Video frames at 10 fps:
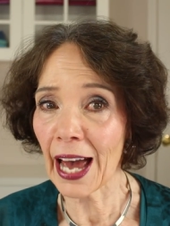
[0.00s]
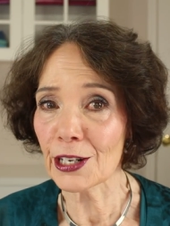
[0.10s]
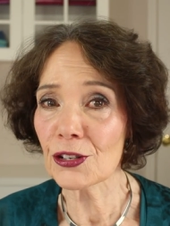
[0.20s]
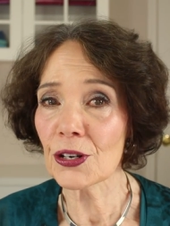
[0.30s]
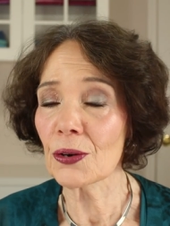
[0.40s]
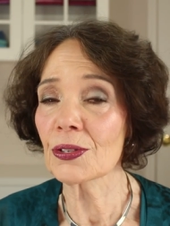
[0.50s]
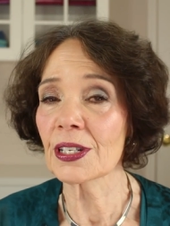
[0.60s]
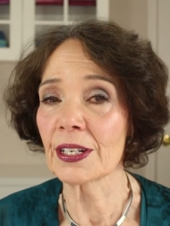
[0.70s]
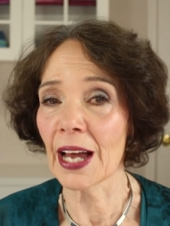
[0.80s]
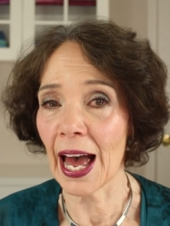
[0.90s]
I
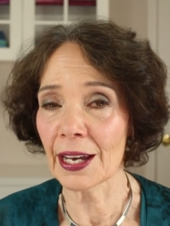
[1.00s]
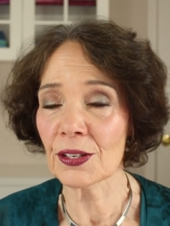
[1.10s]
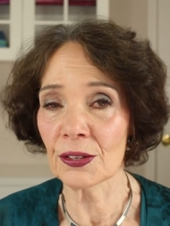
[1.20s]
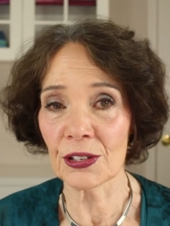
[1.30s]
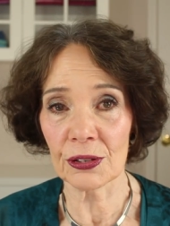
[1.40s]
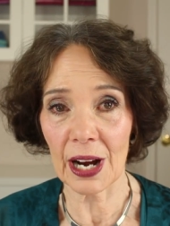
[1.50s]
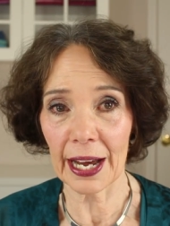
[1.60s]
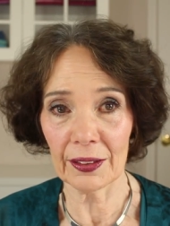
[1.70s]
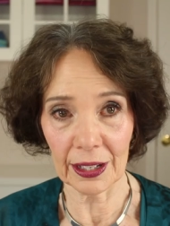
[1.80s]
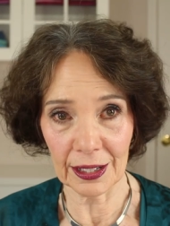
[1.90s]
chose not to
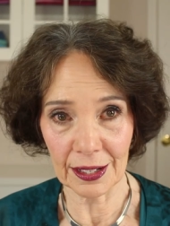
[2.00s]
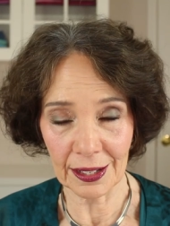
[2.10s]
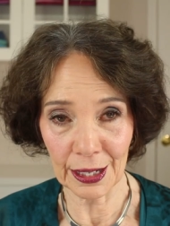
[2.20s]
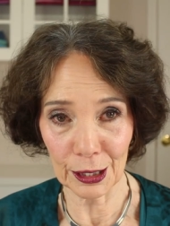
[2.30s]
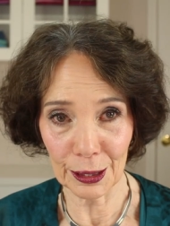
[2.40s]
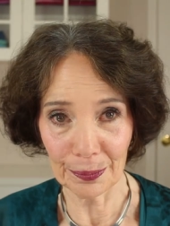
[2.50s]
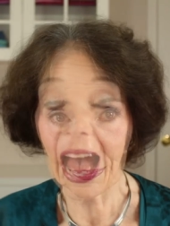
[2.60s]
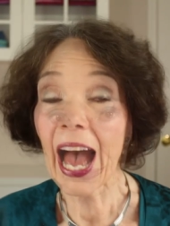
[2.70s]
try the concealer.